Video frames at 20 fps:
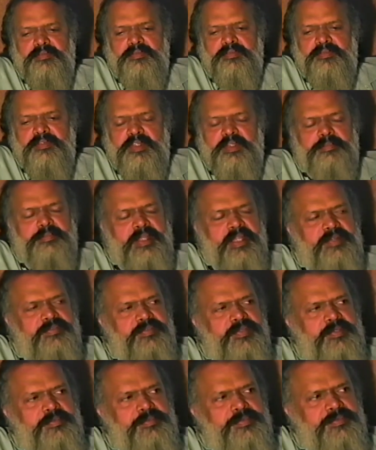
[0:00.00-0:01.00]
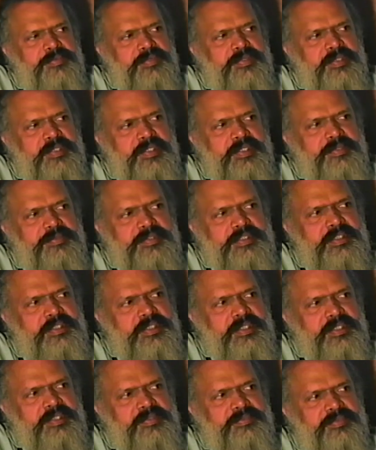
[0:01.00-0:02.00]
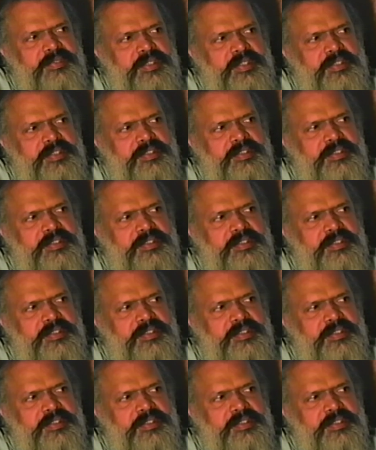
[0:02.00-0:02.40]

very bad films for the children, right?